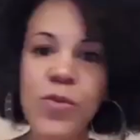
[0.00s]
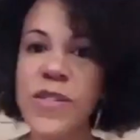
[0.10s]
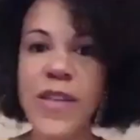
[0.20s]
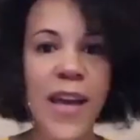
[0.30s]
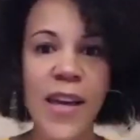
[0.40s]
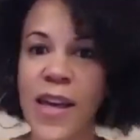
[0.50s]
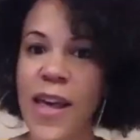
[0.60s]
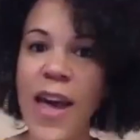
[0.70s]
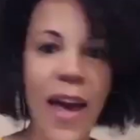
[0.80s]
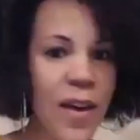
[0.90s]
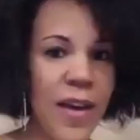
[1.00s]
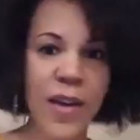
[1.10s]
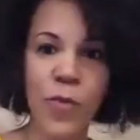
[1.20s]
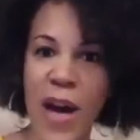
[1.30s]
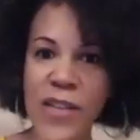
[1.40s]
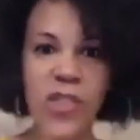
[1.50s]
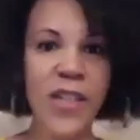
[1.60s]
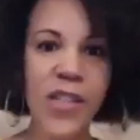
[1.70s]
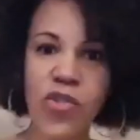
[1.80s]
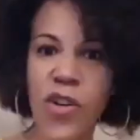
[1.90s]
was like, I, why should
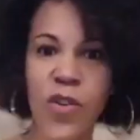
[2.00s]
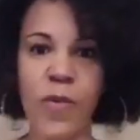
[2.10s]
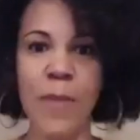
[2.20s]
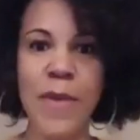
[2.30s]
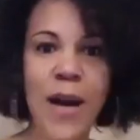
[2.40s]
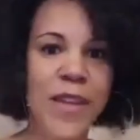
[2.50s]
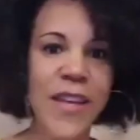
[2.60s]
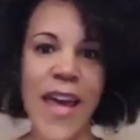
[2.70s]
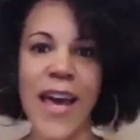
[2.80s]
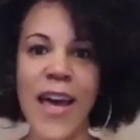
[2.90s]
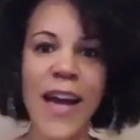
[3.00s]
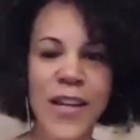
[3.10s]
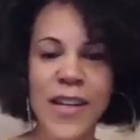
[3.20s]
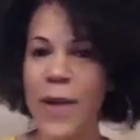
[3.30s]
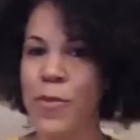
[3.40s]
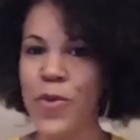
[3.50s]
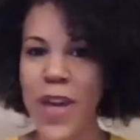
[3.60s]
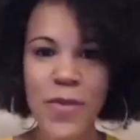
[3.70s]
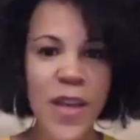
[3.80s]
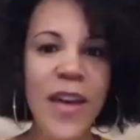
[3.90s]
he struggle? My mom didn't have, I did, I'm right. gonna
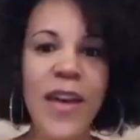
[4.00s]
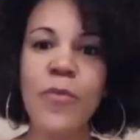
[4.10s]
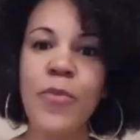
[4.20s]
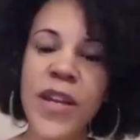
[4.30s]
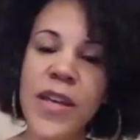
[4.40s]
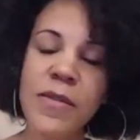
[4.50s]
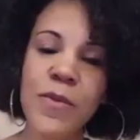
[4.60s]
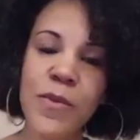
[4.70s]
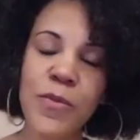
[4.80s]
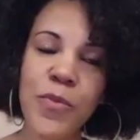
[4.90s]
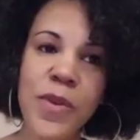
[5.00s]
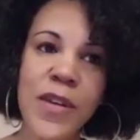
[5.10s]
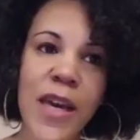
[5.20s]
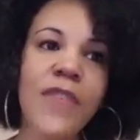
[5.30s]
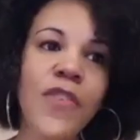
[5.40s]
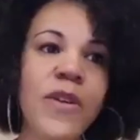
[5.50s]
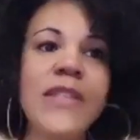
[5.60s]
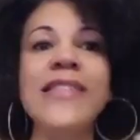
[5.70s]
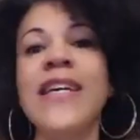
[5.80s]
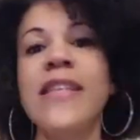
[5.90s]
give, but it gave him a
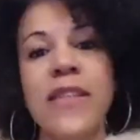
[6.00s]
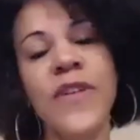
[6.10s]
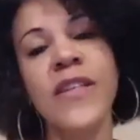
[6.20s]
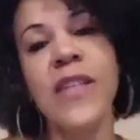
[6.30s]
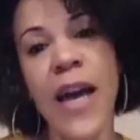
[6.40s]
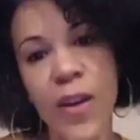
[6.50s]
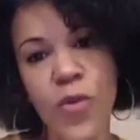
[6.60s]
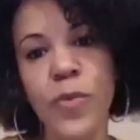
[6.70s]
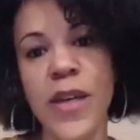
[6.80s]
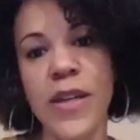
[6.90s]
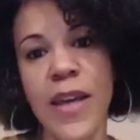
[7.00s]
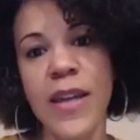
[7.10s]
sense of entitlement, entitlement